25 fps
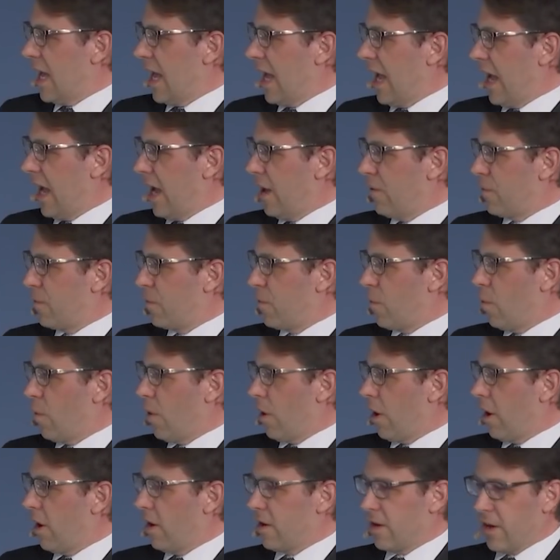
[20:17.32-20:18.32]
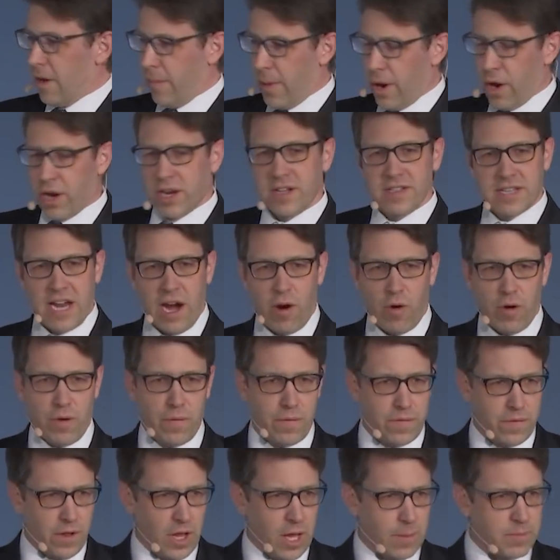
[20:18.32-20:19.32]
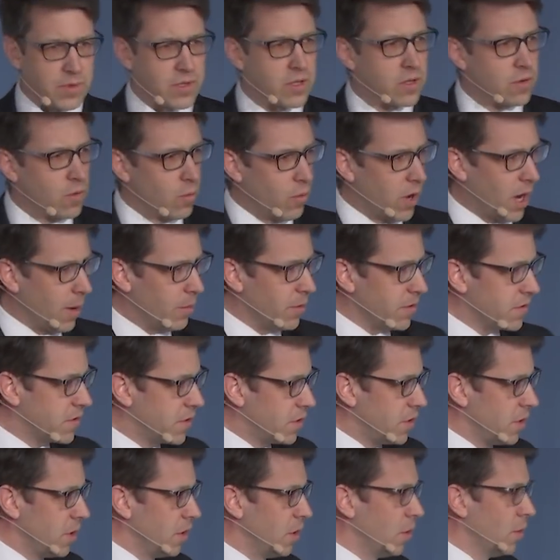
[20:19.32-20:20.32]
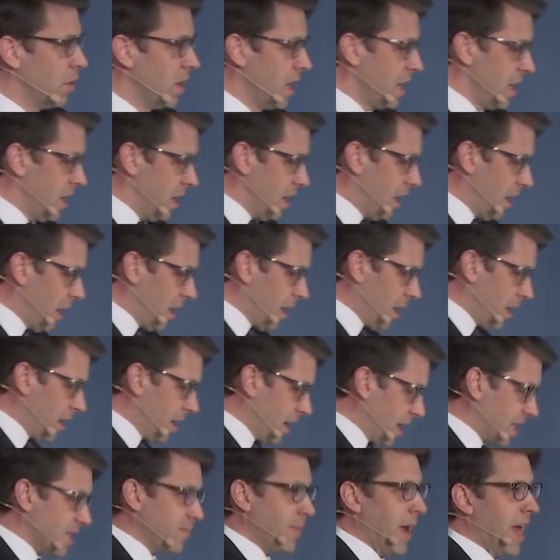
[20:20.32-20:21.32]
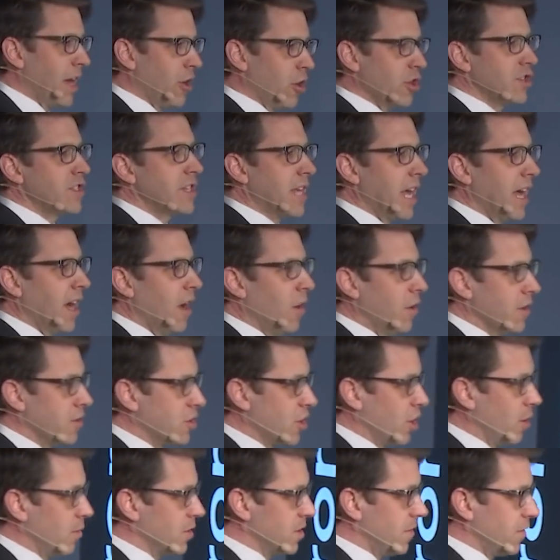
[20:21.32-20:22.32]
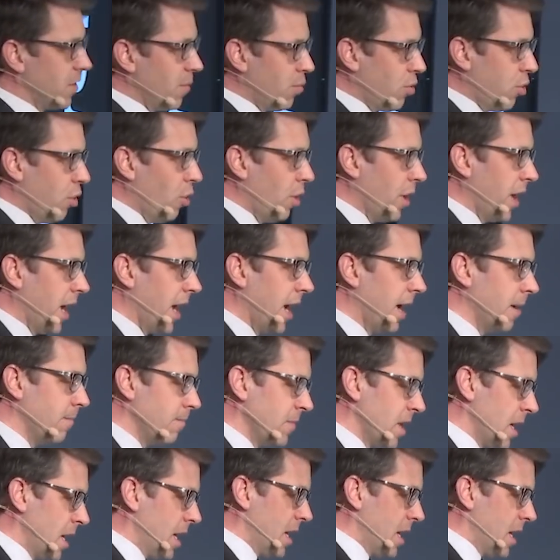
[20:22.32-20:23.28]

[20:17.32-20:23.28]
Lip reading: And for American Tower and Philips, we're able to expand our scale in terms of deploying